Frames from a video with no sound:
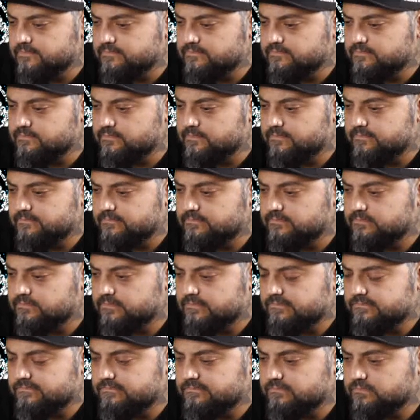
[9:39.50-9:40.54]

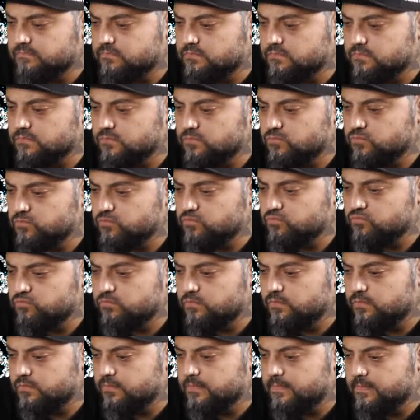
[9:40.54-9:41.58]

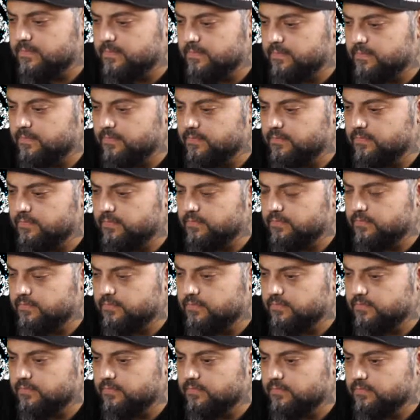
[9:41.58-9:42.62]

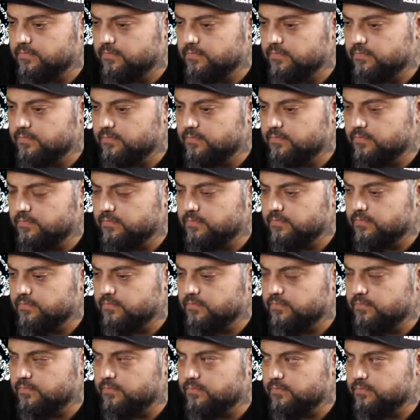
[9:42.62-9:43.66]

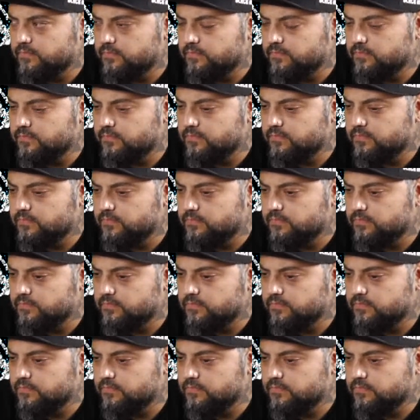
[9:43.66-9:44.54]
[no speech]